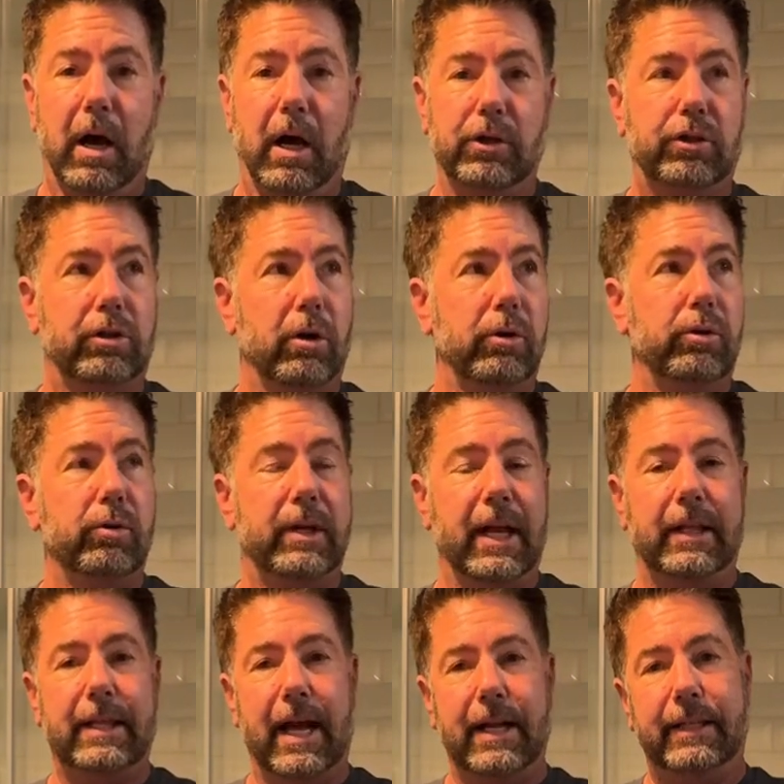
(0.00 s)
So you
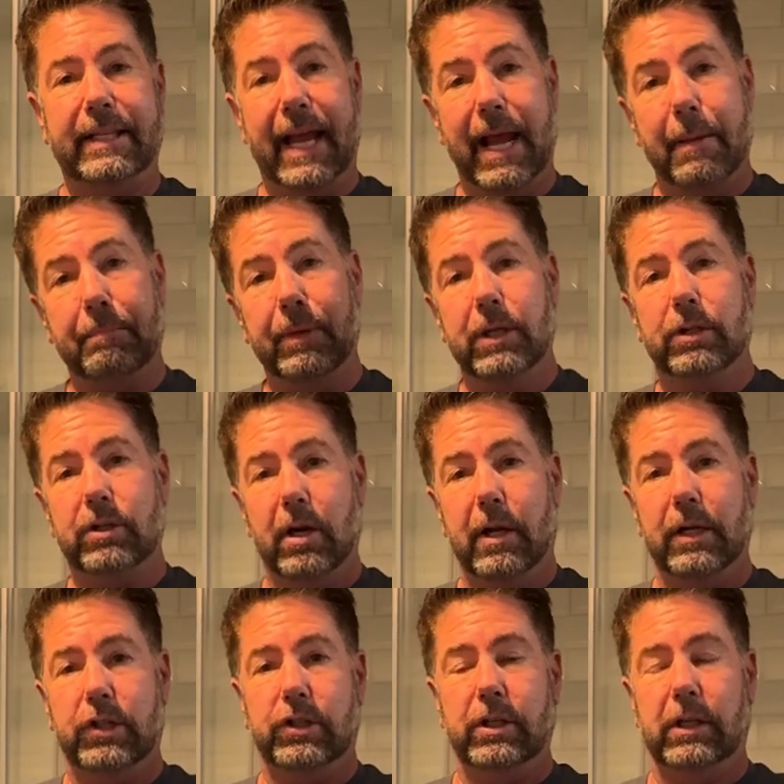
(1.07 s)
get that dampness on
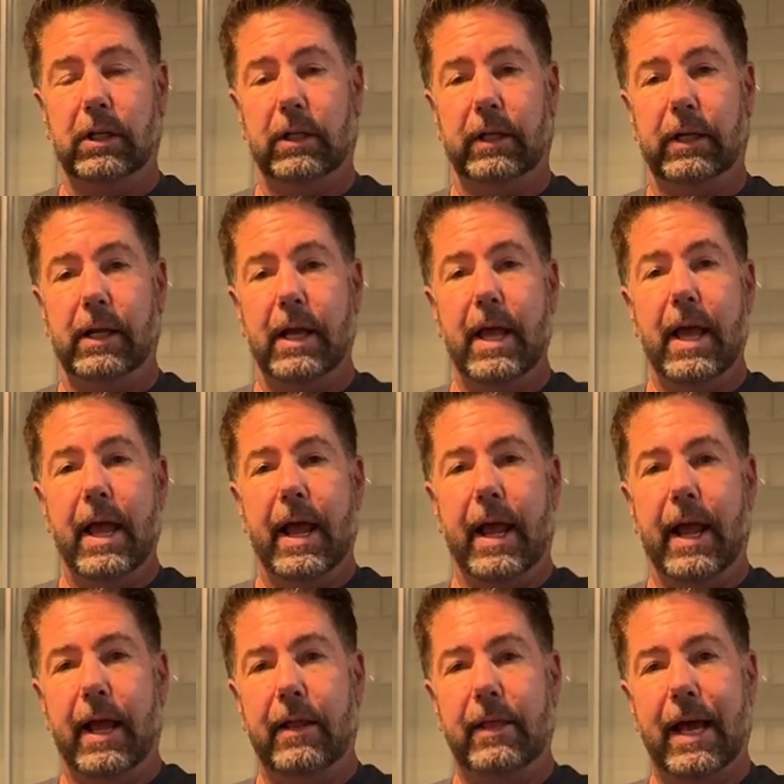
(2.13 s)
the ceiling,
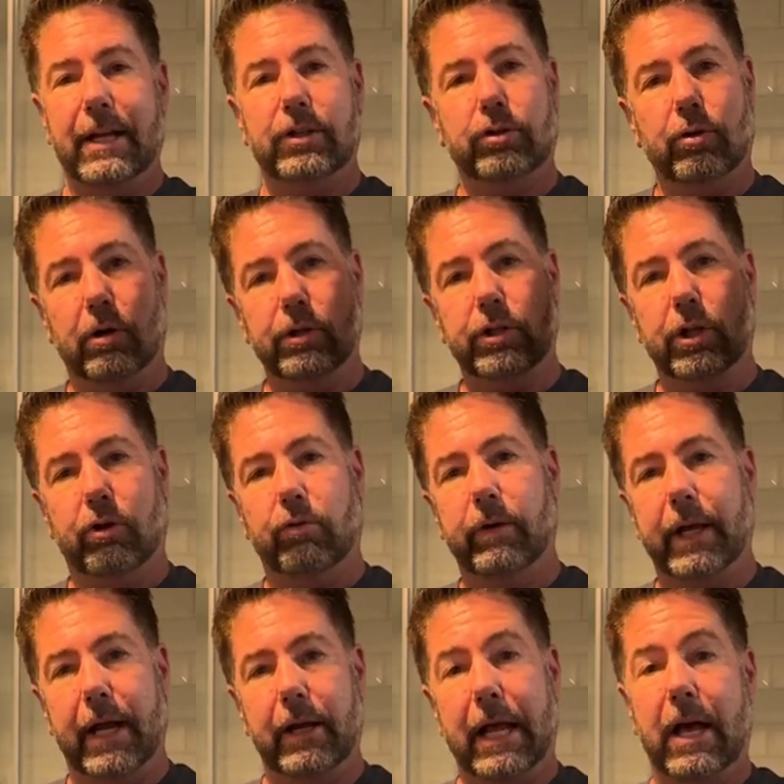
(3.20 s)
and that starts to
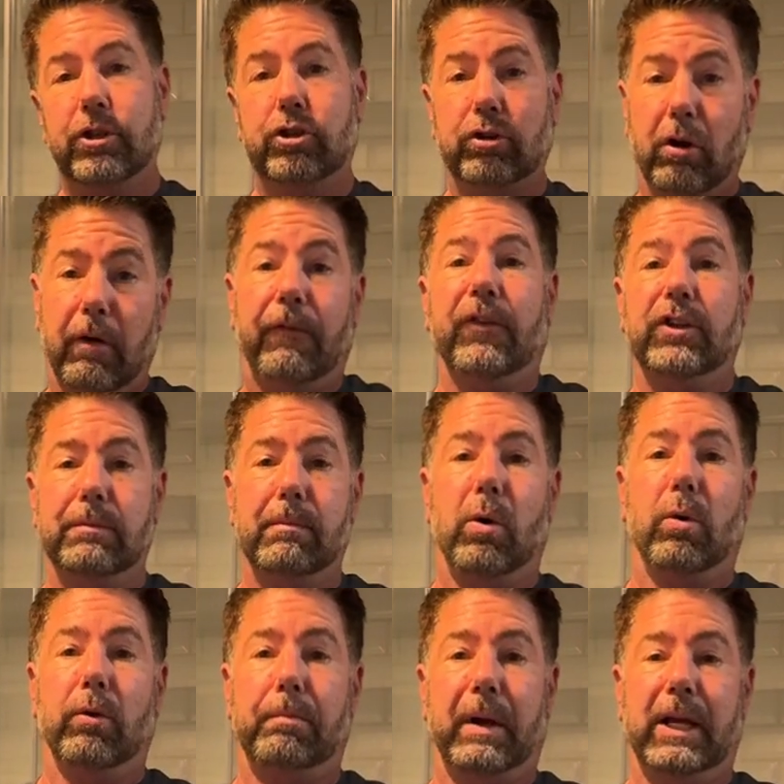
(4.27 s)
create a surface
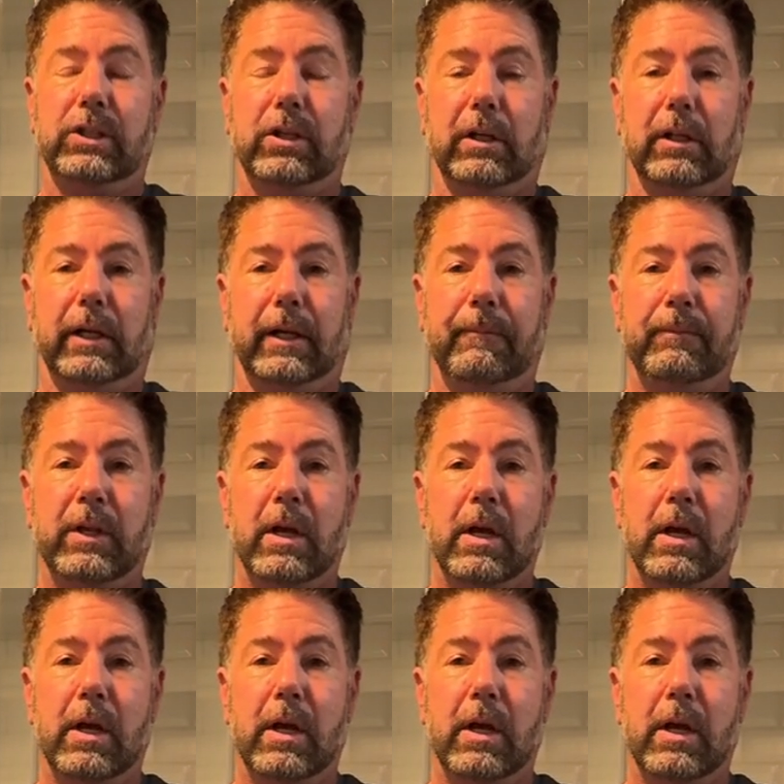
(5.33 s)
mold, basically.